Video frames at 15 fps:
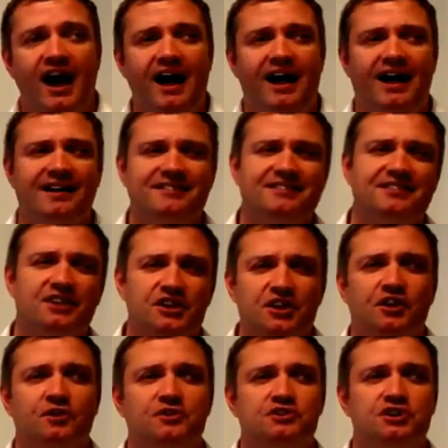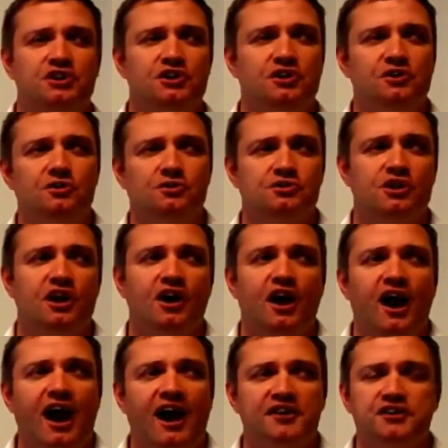and that you're going to use.
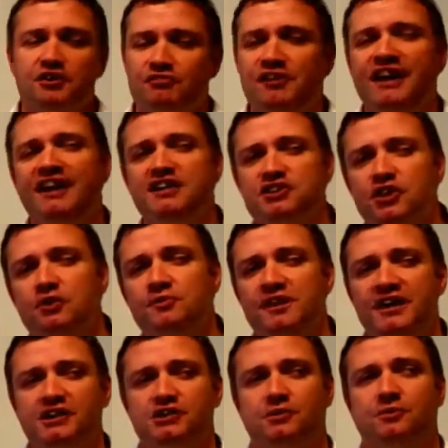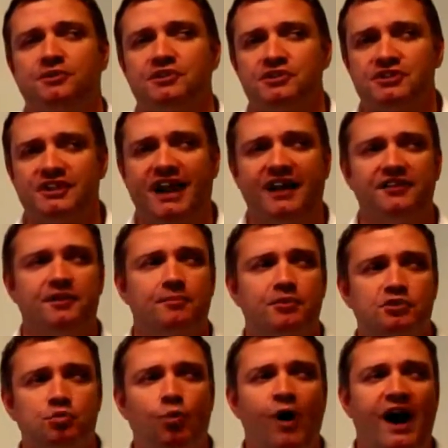And you really do need to understand a
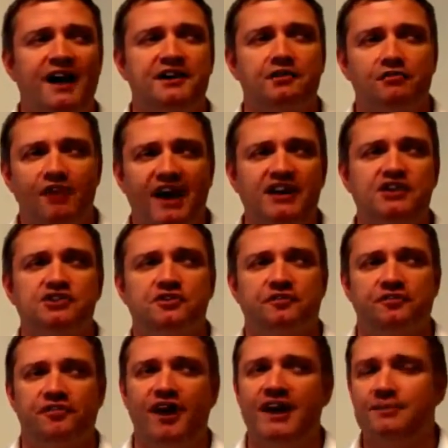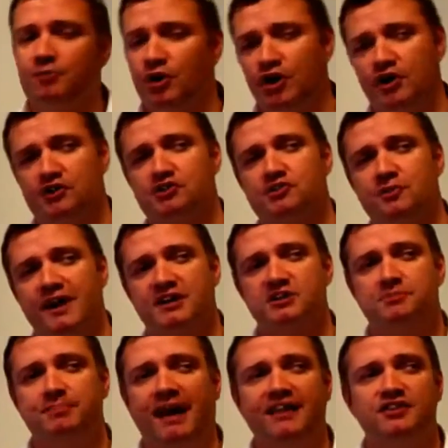much wider range of frameworks to
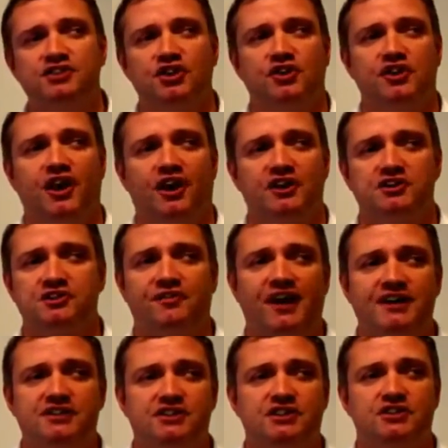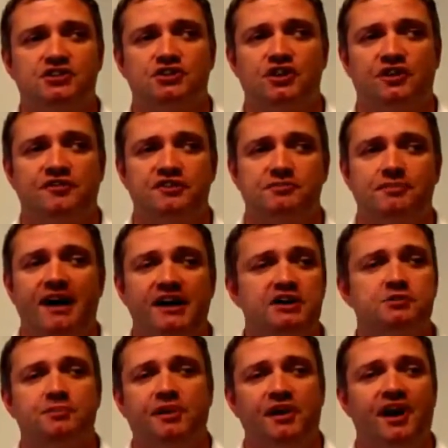expand your knowledge of IT service
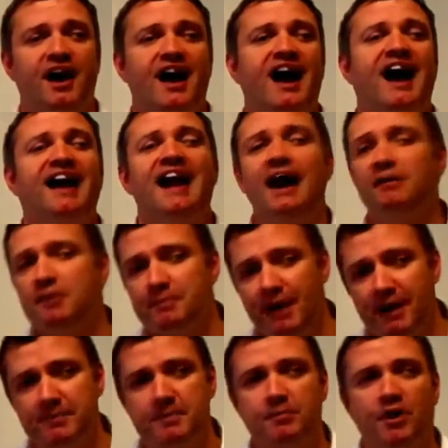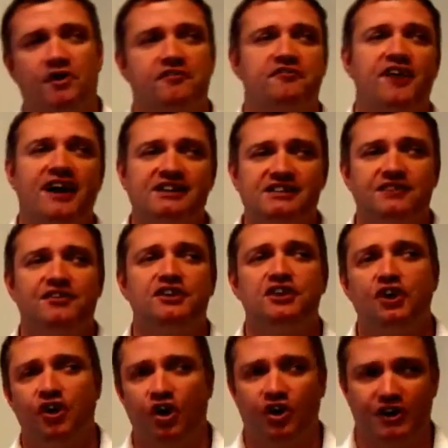management and how it might be more effective in
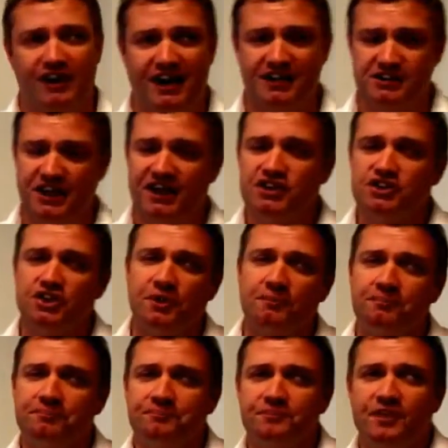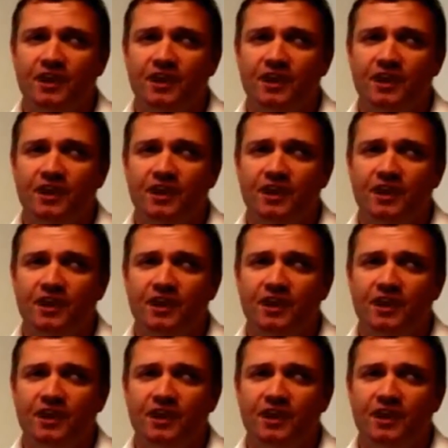your organisation.